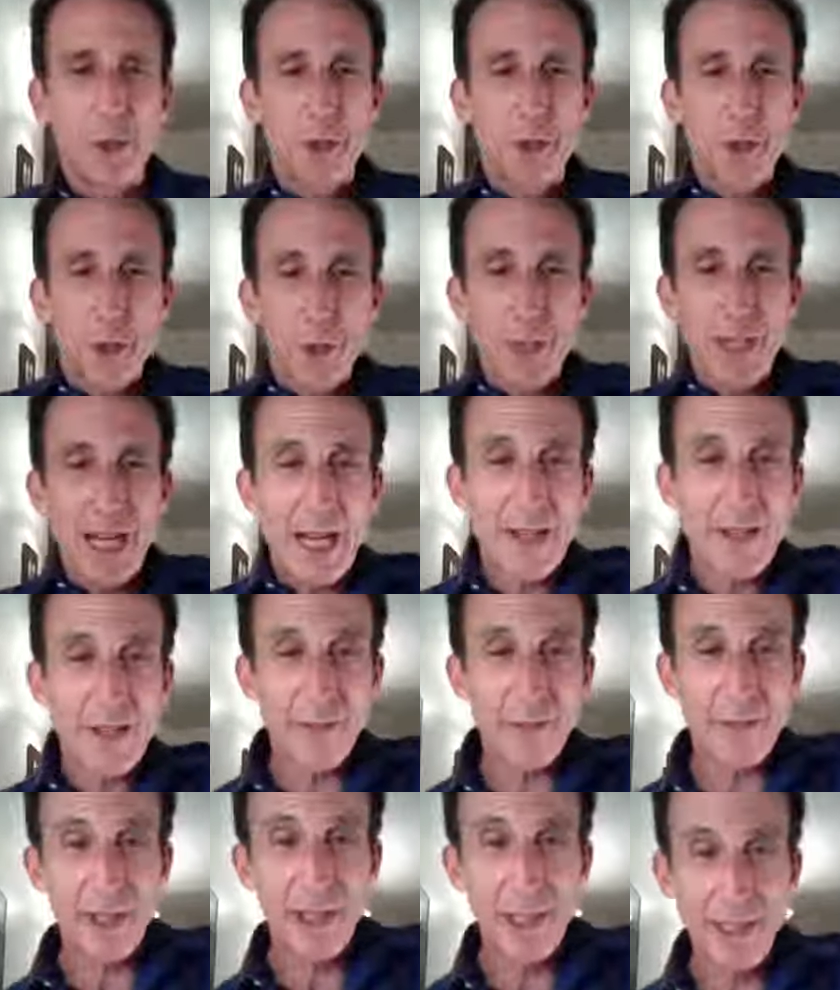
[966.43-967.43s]

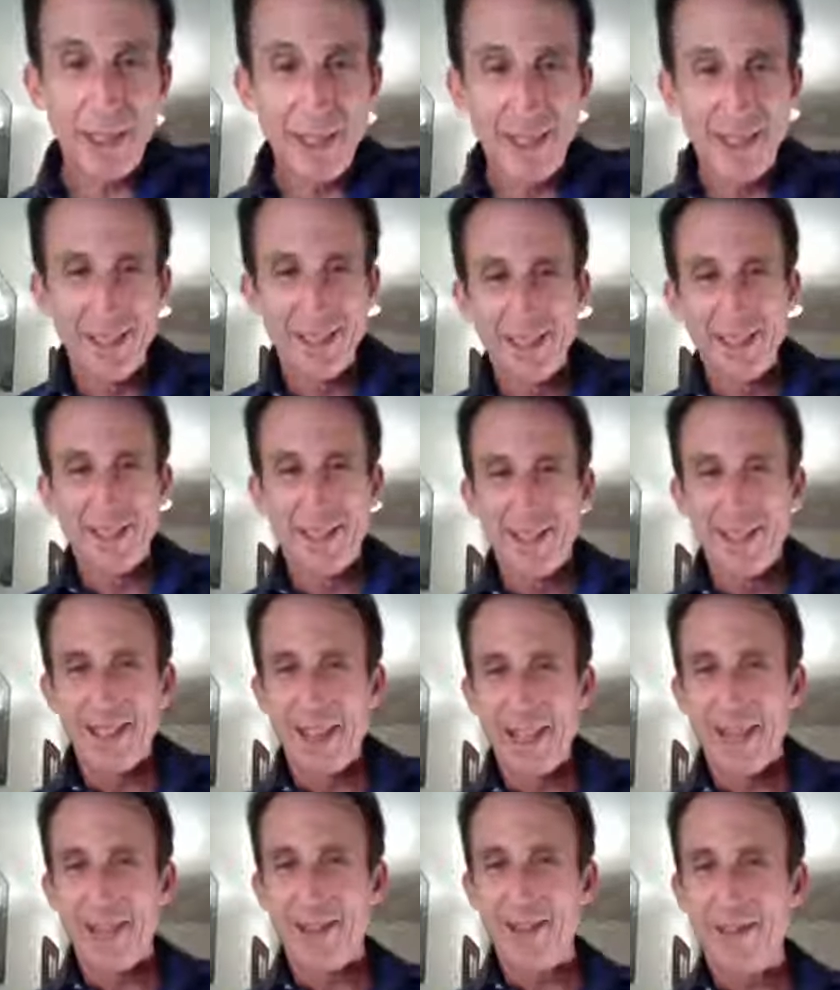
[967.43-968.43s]
creativity
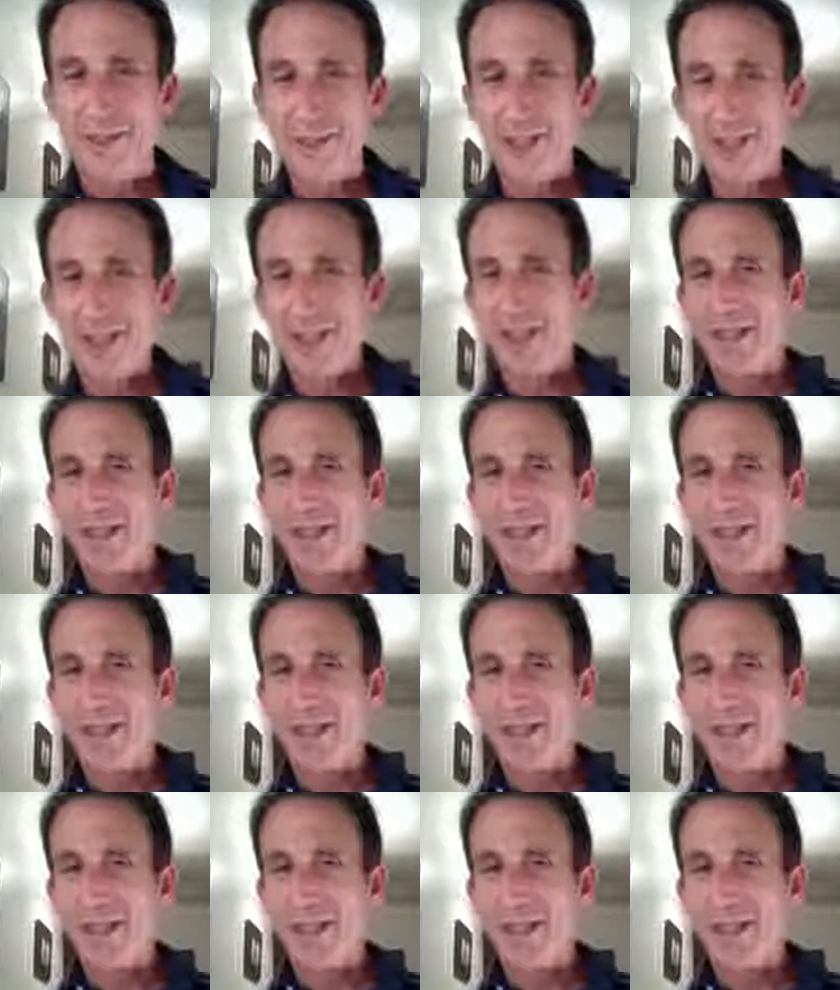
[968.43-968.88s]
and the